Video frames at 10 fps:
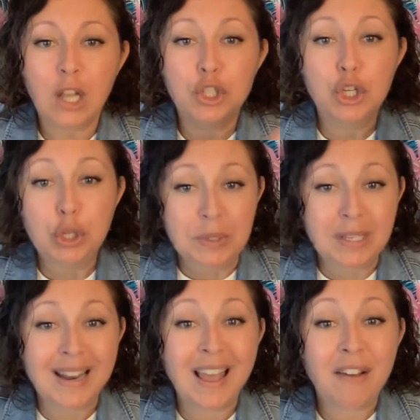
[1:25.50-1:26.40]
to use
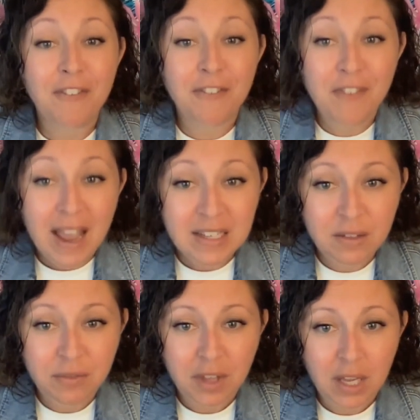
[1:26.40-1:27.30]
it
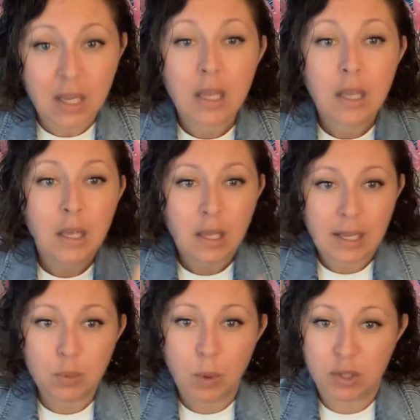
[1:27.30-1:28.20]
effectively
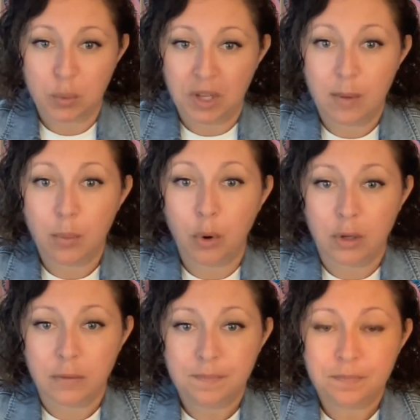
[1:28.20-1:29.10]
is what's really
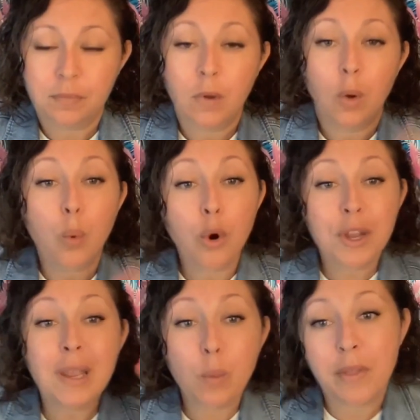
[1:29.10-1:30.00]
important.
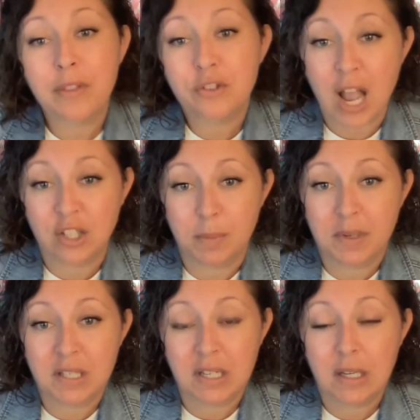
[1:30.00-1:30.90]
Working with
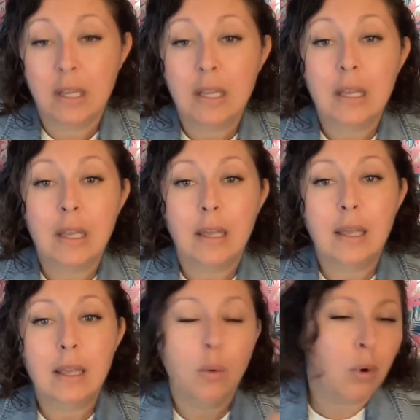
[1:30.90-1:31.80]
ChatGPT
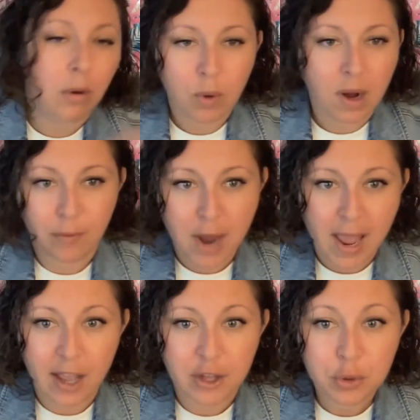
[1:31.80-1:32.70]
or whatever
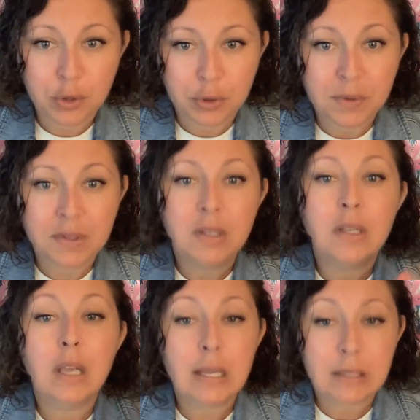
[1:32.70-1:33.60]
AI you use
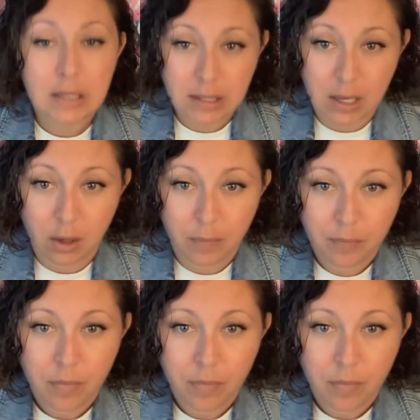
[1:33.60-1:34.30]
is a skill,